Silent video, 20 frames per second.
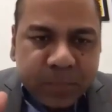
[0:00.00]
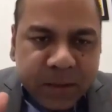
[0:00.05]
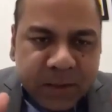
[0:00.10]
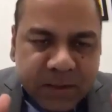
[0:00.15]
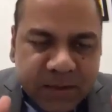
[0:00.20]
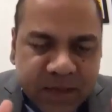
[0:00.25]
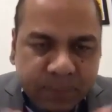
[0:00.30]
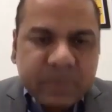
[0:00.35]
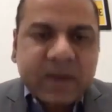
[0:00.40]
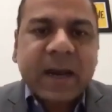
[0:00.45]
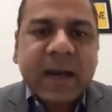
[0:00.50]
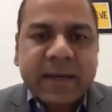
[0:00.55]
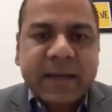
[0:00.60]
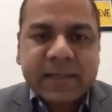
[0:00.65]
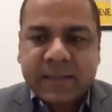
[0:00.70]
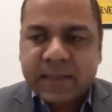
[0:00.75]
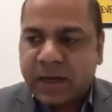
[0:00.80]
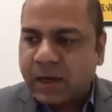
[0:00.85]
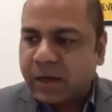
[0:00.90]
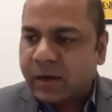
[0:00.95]

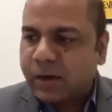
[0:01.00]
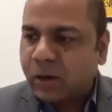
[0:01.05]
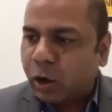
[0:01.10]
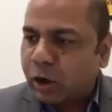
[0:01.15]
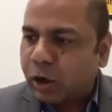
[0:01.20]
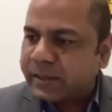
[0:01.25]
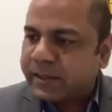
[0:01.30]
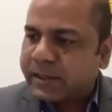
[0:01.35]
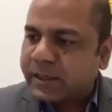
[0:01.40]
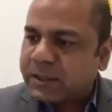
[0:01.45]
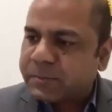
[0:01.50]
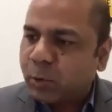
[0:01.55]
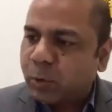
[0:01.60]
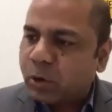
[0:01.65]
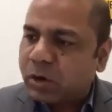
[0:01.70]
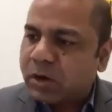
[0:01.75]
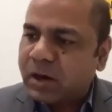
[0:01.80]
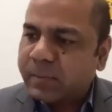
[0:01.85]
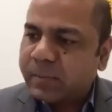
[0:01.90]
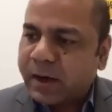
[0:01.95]
summarize all that he's
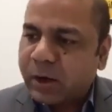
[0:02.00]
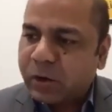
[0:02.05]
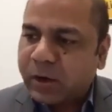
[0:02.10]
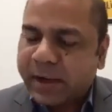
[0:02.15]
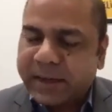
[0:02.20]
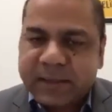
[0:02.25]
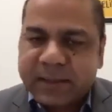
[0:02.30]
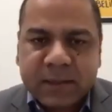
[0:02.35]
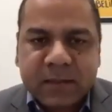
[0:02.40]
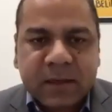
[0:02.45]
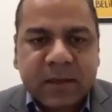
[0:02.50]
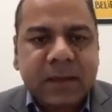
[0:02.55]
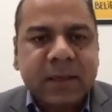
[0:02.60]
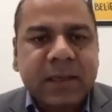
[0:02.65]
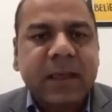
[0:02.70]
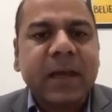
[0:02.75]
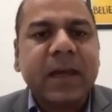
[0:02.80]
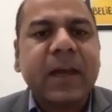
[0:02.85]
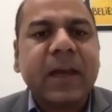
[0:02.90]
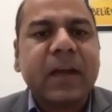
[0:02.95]
spoken about, I think the
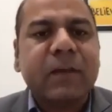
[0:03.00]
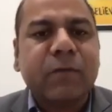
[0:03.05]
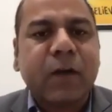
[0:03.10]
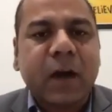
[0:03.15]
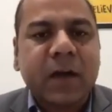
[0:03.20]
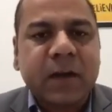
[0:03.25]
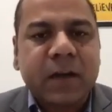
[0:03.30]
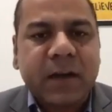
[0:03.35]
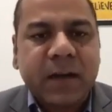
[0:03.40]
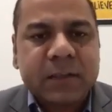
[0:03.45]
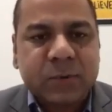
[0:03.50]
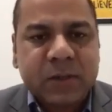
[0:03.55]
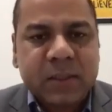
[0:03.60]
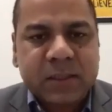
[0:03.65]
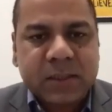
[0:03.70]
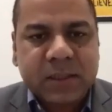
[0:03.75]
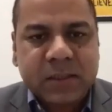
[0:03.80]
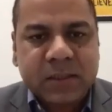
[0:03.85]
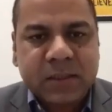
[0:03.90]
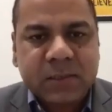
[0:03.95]
key advantage with
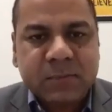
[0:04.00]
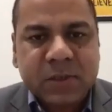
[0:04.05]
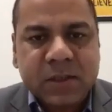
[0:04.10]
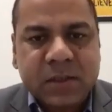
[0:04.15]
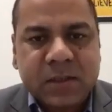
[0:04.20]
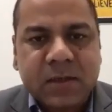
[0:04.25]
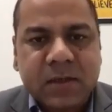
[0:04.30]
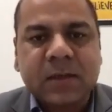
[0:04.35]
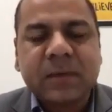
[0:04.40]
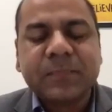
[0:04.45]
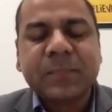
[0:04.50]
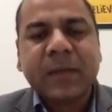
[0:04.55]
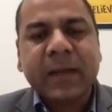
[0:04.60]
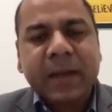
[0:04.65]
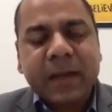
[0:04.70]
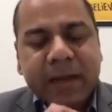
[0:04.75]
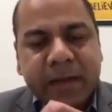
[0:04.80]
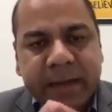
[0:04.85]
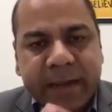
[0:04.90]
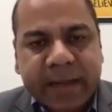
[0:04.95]
these systems is the
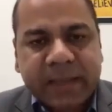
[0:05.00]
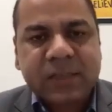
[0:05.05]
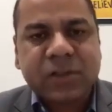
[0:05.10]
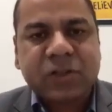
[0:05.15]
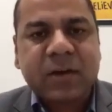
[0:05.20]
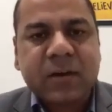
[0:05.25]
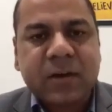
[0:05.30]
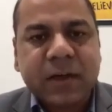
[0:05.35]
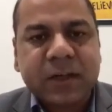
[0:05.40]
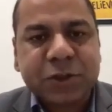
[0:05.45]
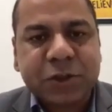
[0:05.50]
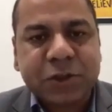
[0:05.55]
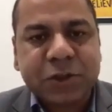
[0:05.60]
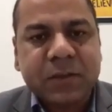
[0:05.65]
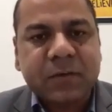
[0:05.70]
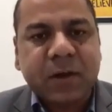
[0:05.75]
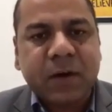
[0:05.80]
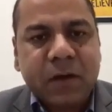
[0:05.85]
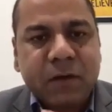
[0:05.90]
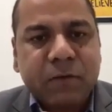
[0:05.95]
next
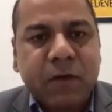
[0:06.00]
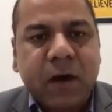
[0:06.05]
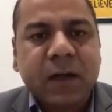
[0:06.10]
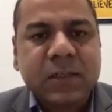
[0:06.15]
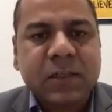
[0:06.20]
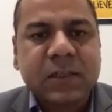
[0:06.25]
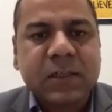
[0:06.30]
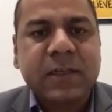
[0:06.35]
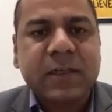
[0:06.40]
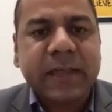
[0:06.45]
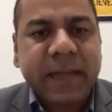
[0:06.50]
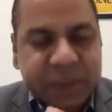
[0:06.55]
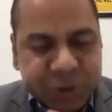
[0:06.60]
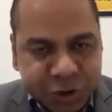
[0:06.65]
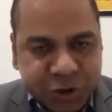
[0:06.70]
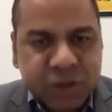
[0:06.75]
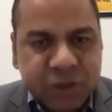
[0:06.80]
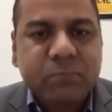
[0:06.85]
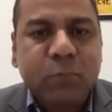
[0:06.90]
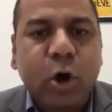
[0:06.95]
generation advanced
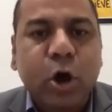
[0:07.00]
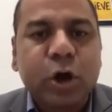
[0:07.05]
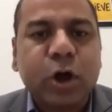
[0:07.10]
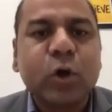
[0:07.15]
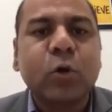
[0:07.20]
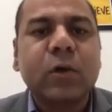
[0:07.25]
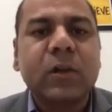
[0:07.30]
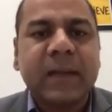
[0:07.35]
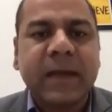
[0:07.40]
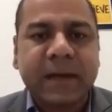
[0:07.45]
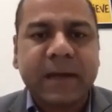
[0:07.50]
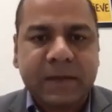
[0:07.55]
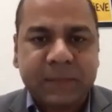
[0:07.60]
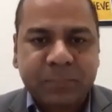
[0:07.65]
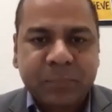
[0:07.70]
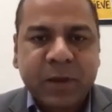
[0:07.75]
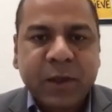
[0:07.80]
detection module that,